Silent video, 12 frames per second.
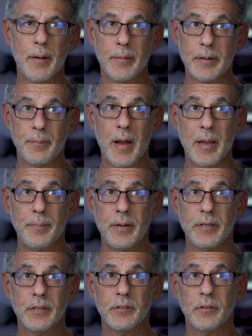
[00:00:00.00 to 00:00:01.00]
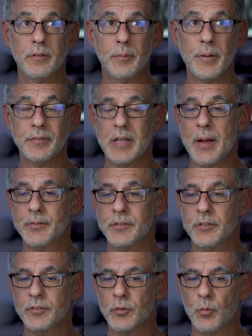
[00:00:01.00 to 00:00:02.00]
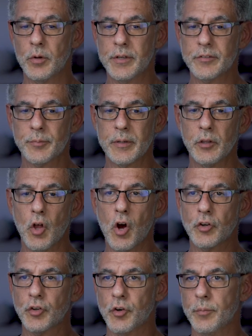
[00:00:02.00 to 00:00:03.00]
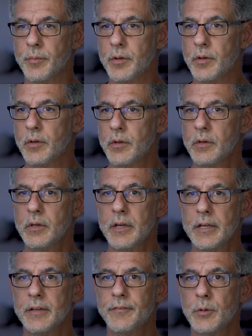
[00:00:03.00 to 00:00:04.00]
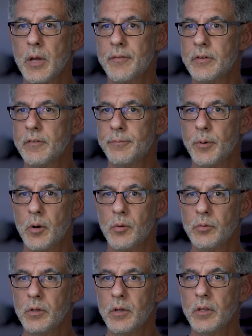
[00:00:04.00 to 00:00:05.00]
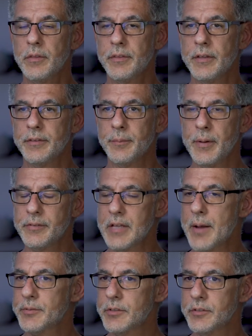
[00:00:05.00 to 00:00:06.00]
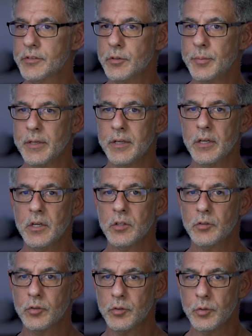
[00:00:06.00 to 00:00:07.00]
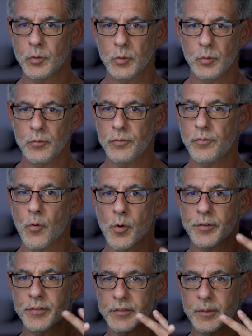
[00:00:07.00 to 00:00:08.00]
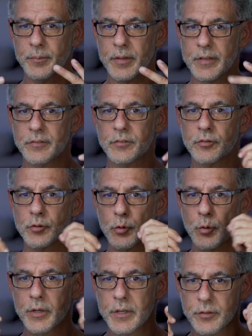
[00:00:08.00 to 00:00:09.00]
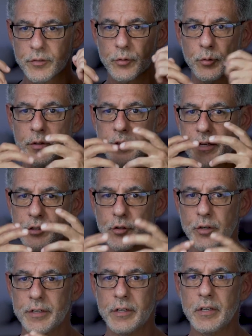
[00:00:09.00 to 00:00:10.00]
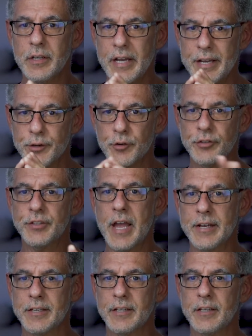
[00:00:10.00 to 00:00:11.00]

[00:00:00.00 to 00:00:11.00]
In my opinion, the best option is the one that's going to be long-term. And if you have enough bone, then the best option is going to be to do 4 to 6 implants, screw the denture in, and you're set.